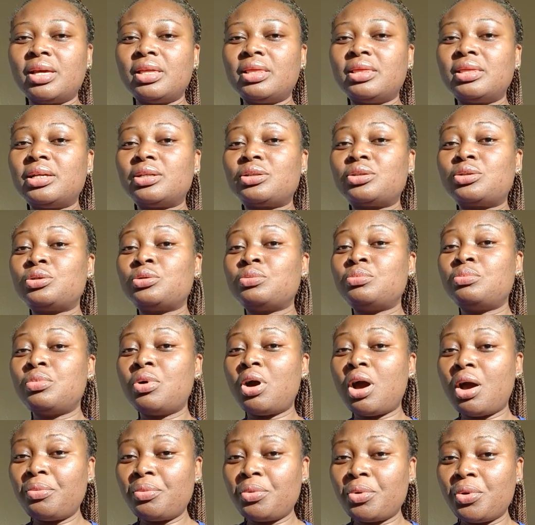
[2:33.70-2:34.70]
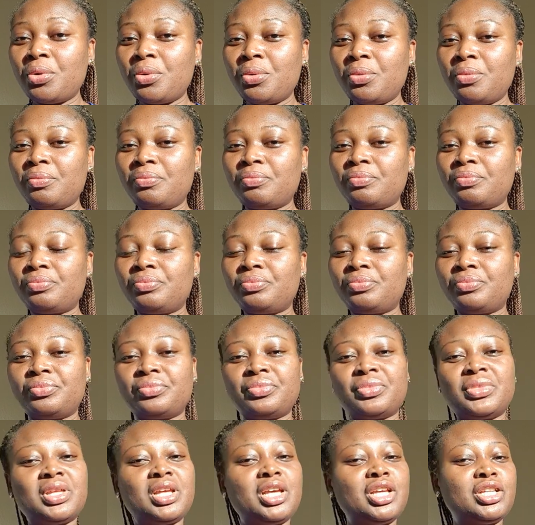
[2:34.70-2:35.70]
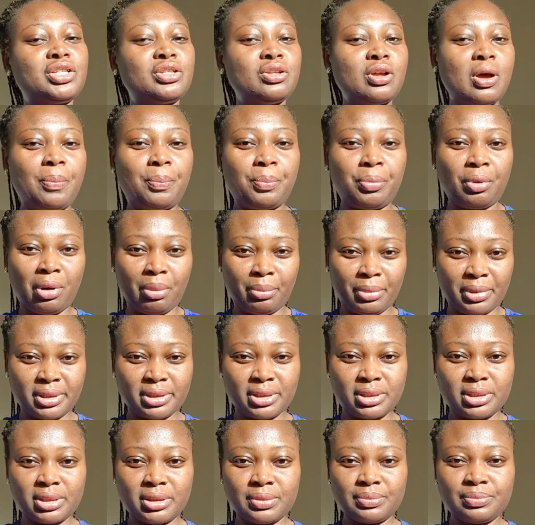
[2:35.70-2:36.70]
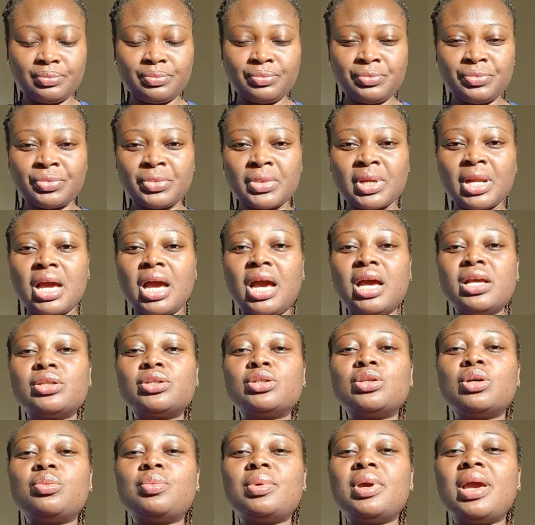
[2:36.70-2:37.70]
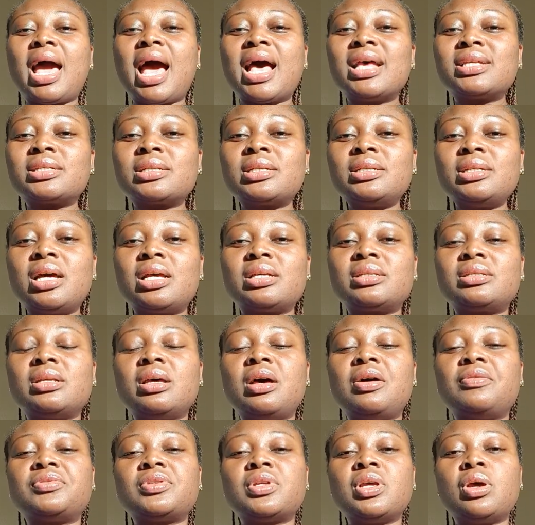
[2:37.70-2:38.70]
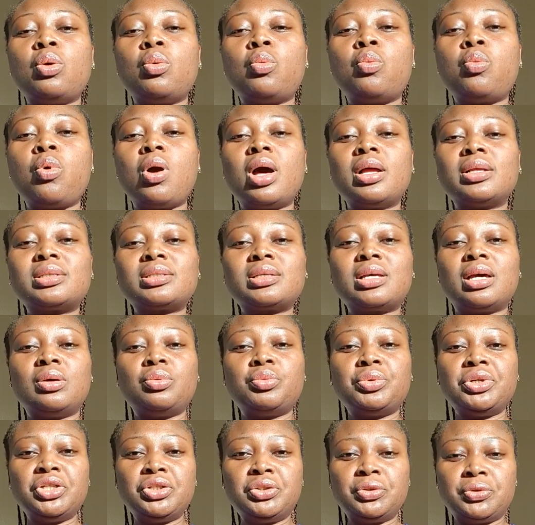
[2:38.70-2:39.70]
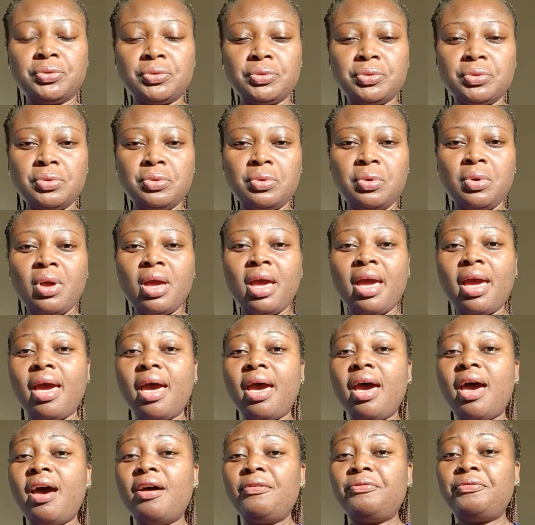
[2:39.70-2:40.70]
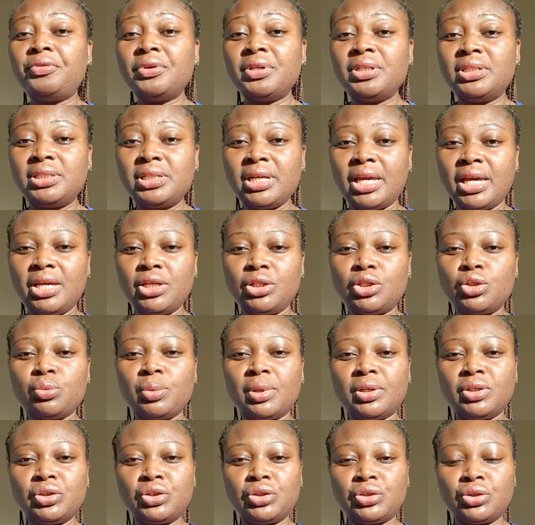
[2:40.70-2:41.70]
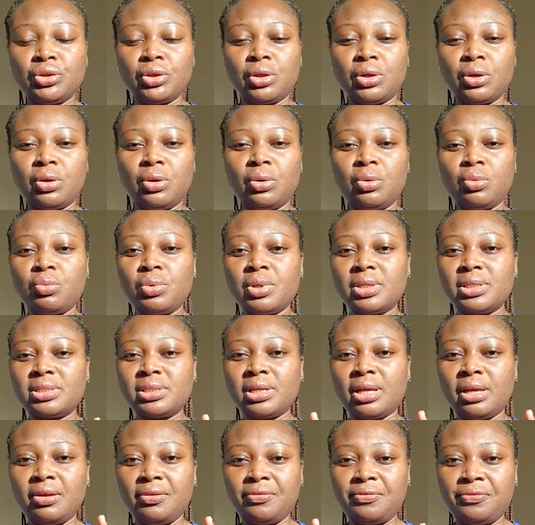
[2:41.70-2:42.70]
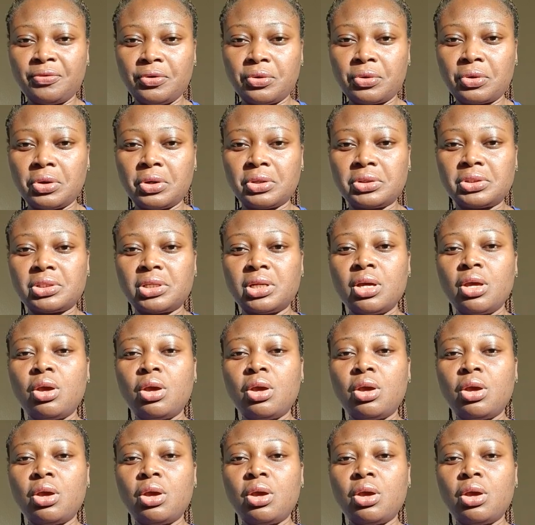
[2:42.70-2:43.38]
That tomorrow is not promised. And so we're asking ourselves, what can we do every day to ensure we're staying focused